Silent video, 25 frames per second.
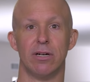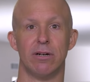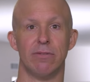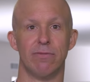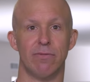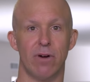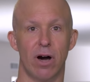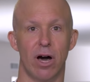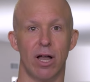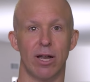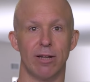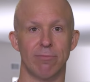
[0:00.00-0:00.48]

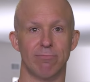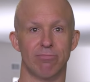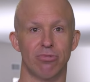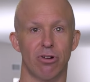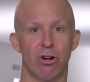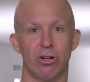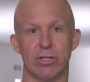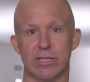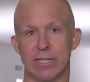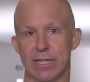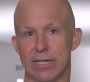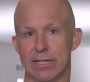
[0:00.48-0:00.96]
Violent
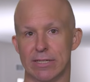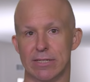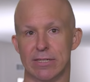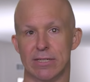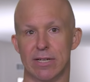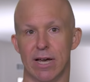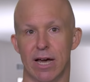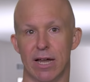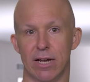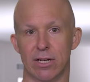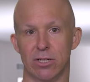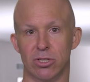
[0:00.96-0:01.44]
protests
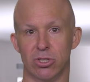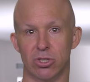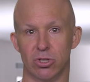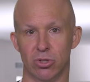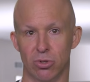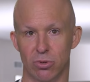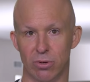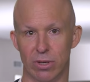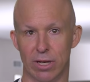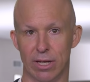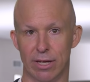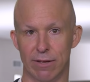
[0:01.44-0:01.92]
started
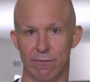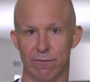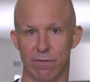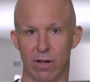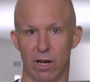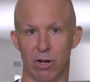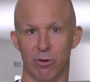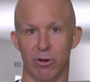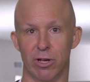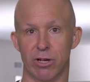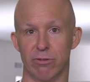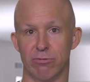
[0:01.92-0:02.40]
shortly
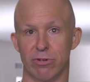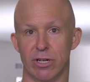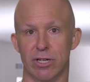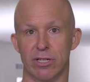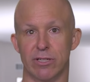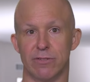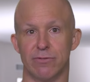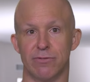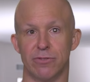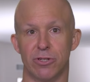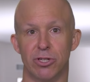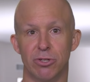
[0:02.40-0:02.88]
following Gray's
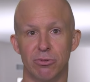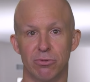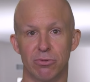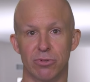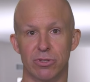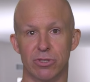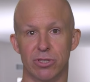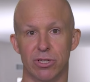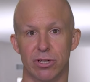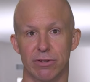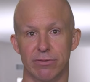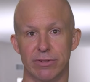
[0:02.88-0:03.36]
funeral
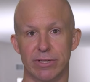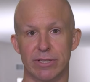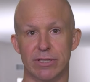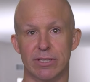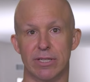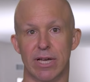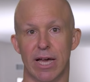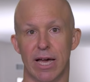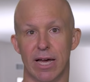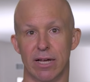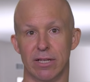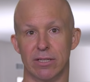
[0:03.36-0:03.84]
service
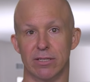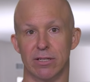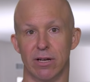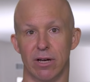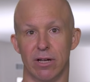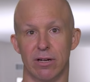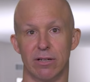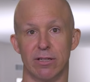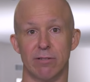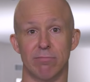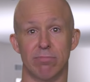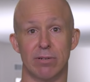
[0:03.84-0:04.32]
outside
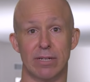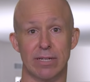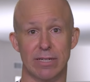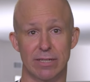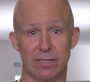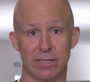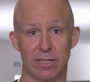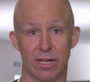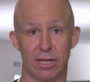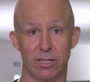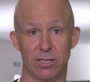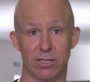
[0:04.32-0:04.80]
of the police
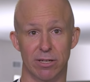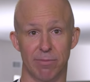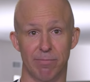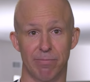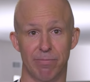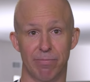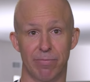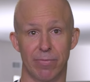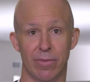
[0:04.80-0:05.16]
station.